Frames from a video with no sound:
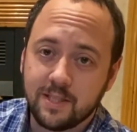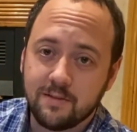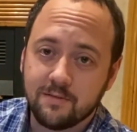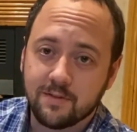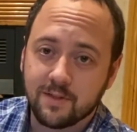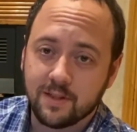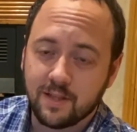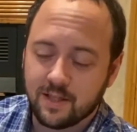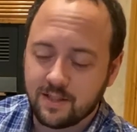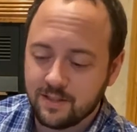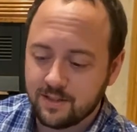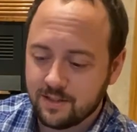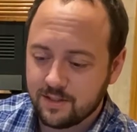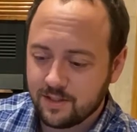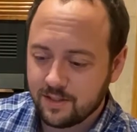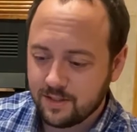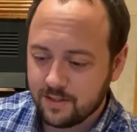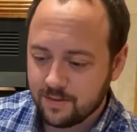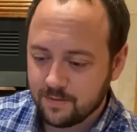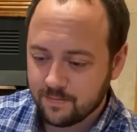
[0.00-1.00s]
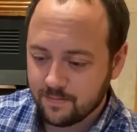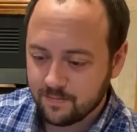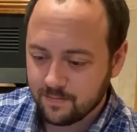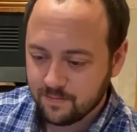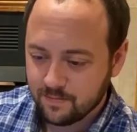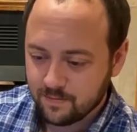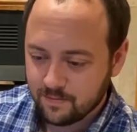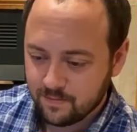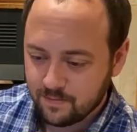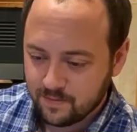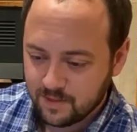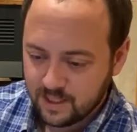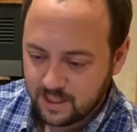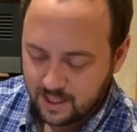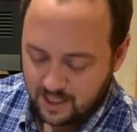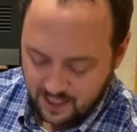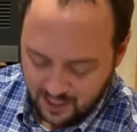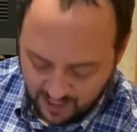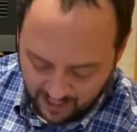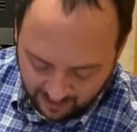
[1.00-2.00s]
for lunch.
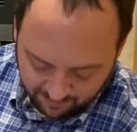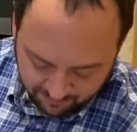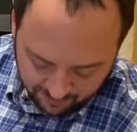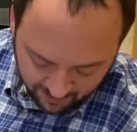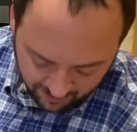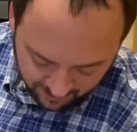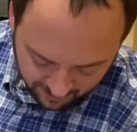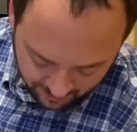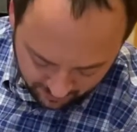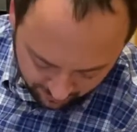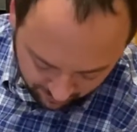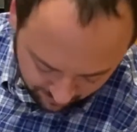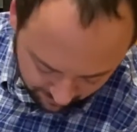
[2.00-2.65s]
After lunch, we